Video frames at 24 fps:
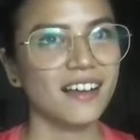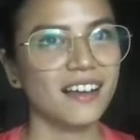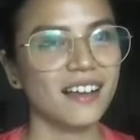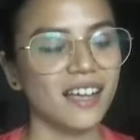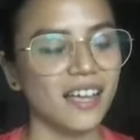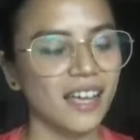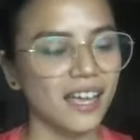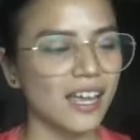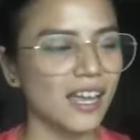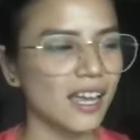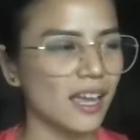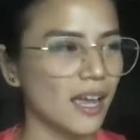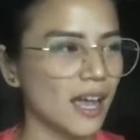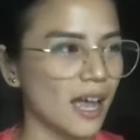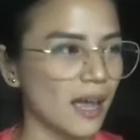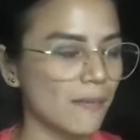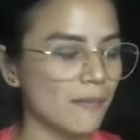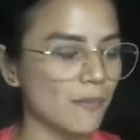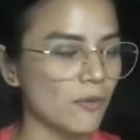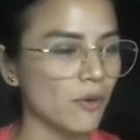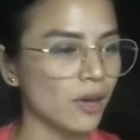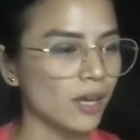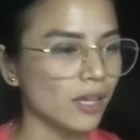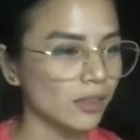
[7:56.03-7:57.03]
hey, I'm
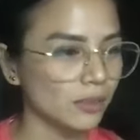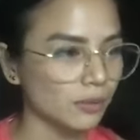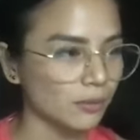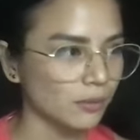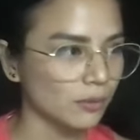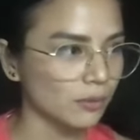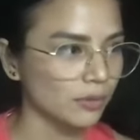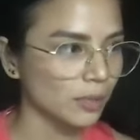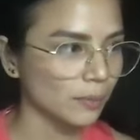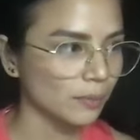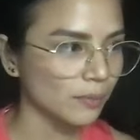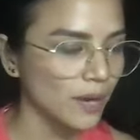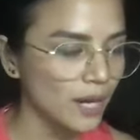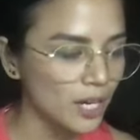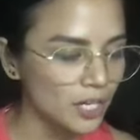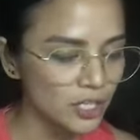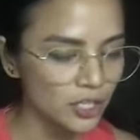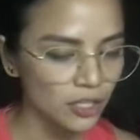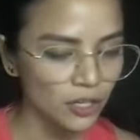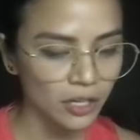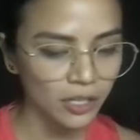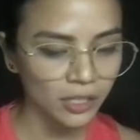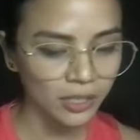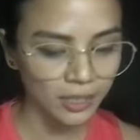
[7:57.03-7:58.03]
going through
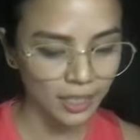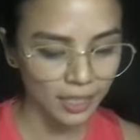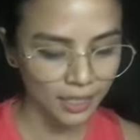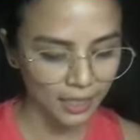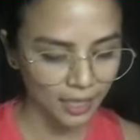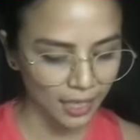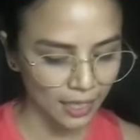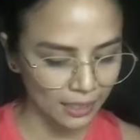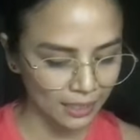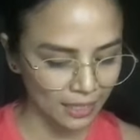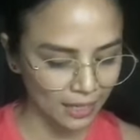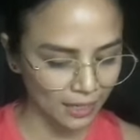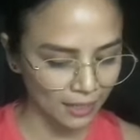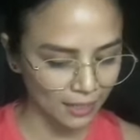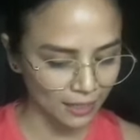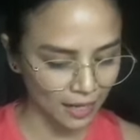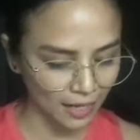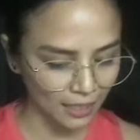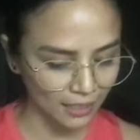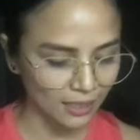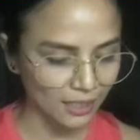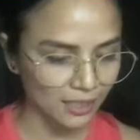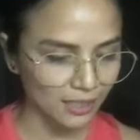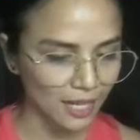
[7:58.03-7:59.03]
depression, ganyan, and I
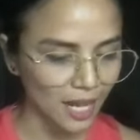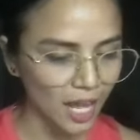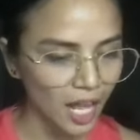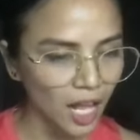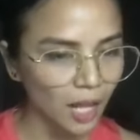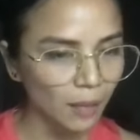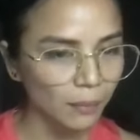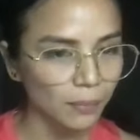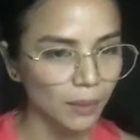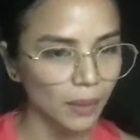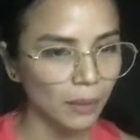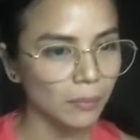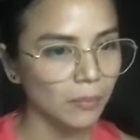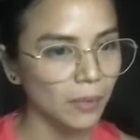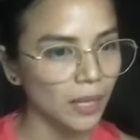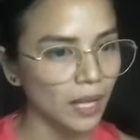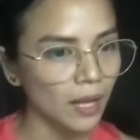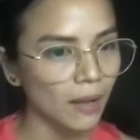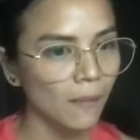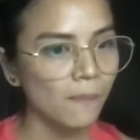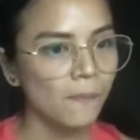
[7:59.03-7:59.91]
need help, blah blah,